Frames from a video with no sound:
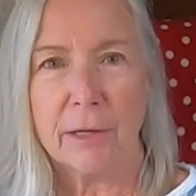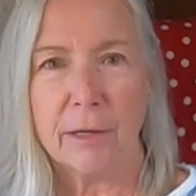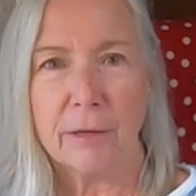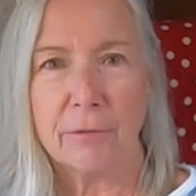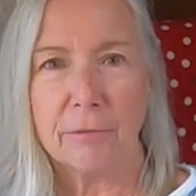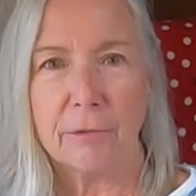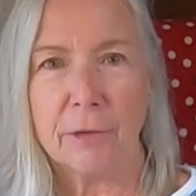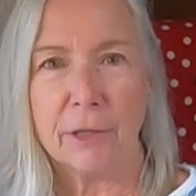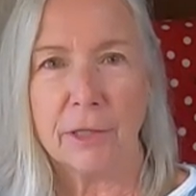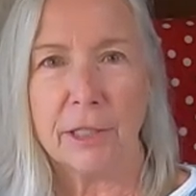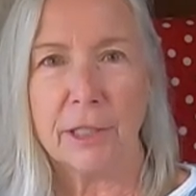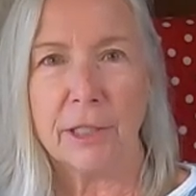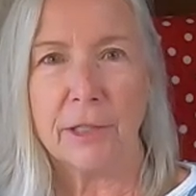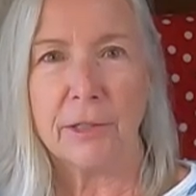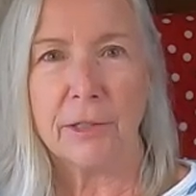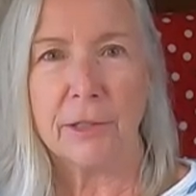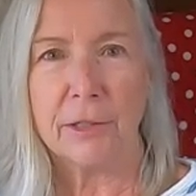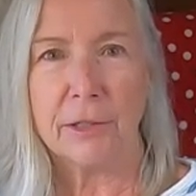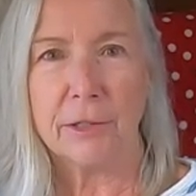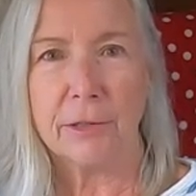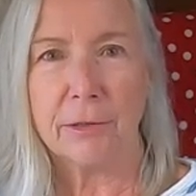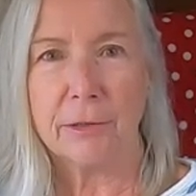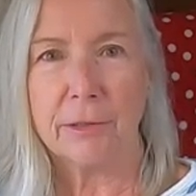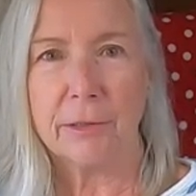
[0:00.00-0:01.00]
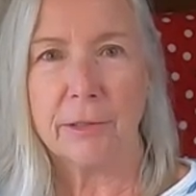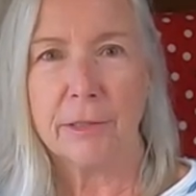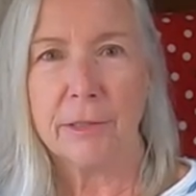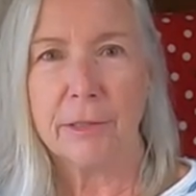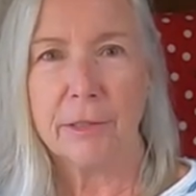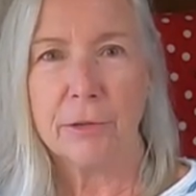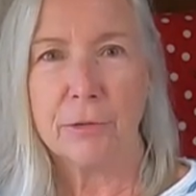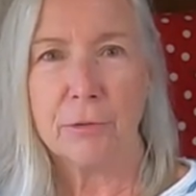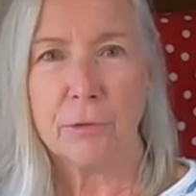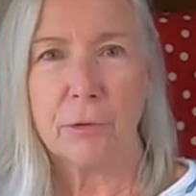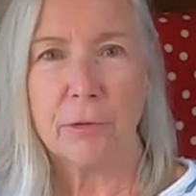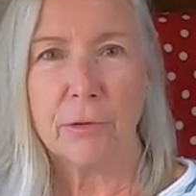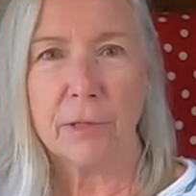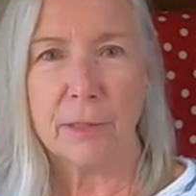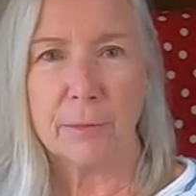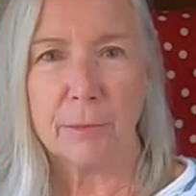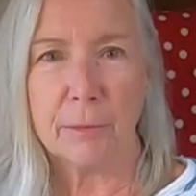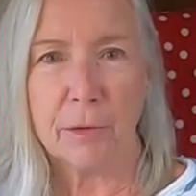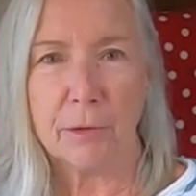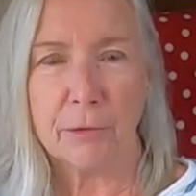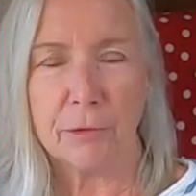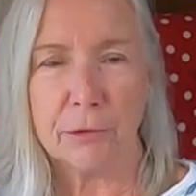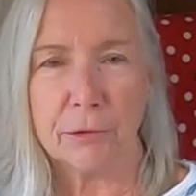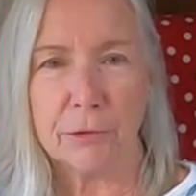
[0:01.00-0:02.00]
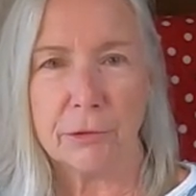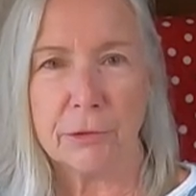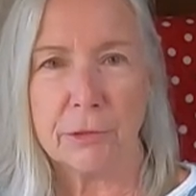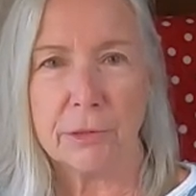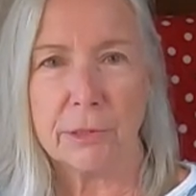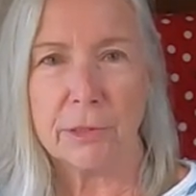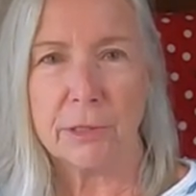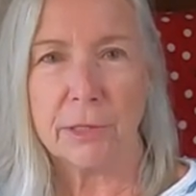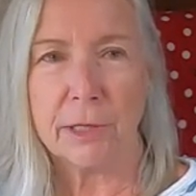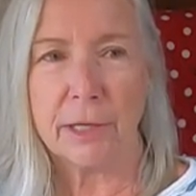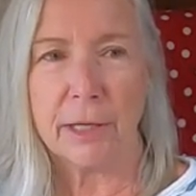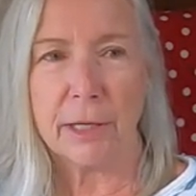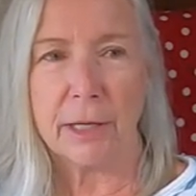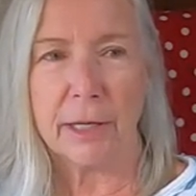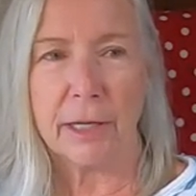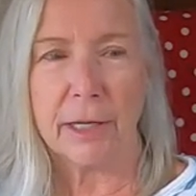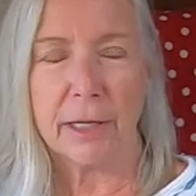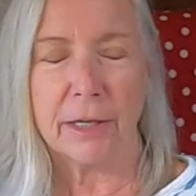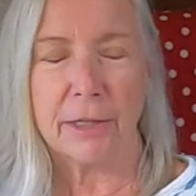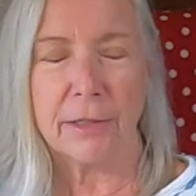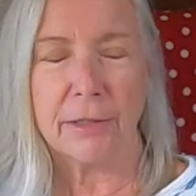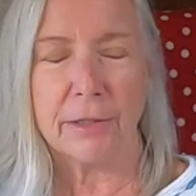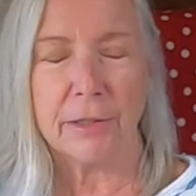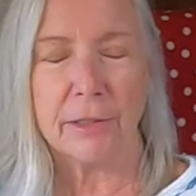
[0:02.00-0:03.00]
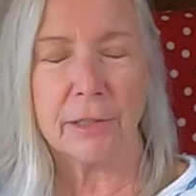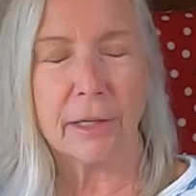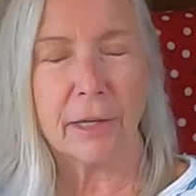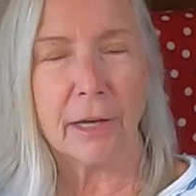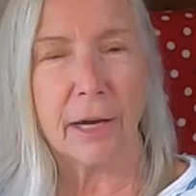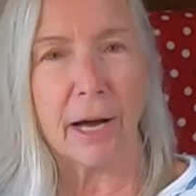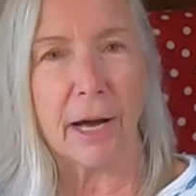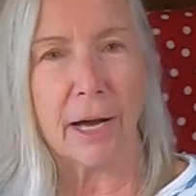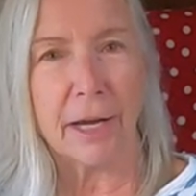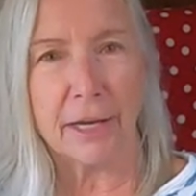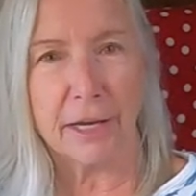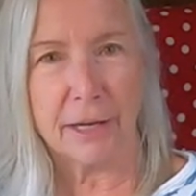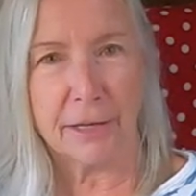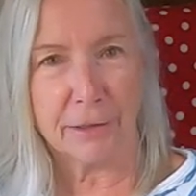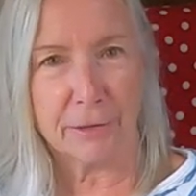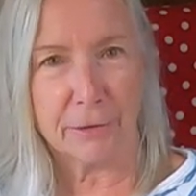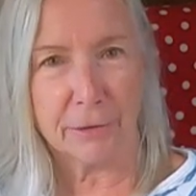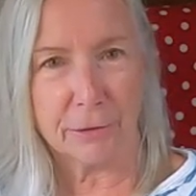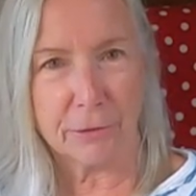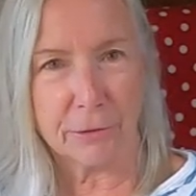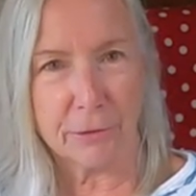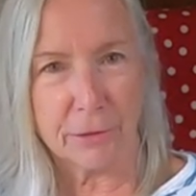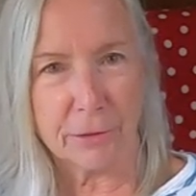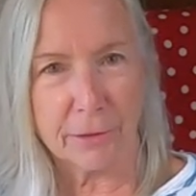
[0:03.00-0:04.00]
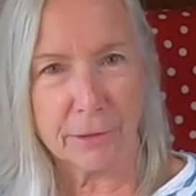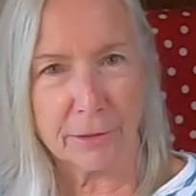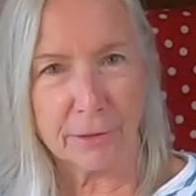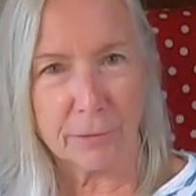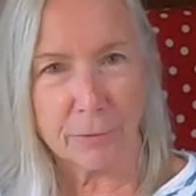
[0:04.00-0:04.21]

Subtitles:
running their trolling motors and kayakers.